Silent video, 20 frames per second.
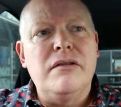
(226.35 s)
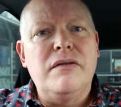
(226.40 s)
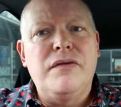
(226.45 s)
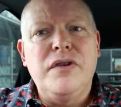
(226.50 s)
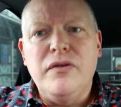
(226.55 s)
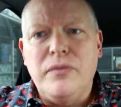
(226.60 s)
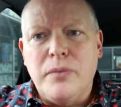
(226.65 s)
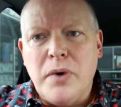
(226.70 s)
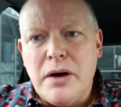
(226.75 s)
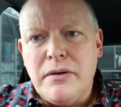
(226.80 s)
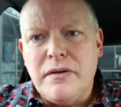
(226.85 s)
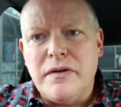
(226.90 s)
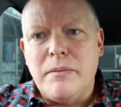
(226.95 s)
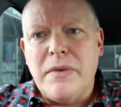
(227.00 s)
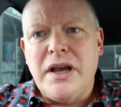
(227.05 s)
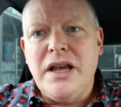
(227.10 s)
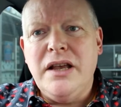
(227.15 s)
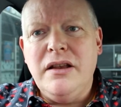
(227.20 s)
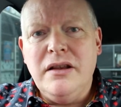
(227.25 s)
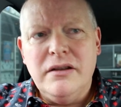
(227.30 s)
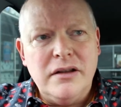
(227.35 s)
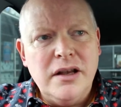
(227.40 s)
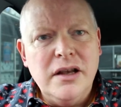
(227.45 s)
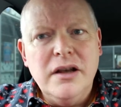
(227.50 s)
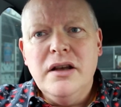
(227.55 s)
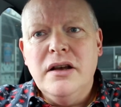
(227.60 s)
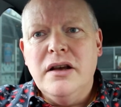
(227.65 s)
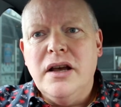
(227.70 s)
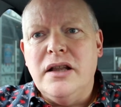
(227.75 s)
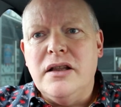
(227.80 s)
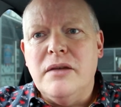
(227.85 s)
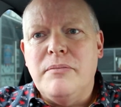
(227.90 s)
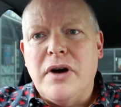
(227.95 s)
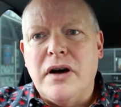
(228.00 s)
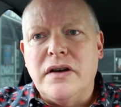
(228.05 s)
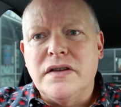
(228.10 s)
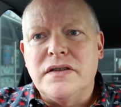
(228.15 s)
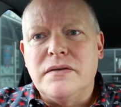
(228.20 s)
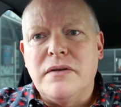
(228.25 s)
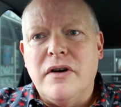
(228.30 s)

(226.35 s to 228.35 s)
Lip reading: If you've worked with me in the past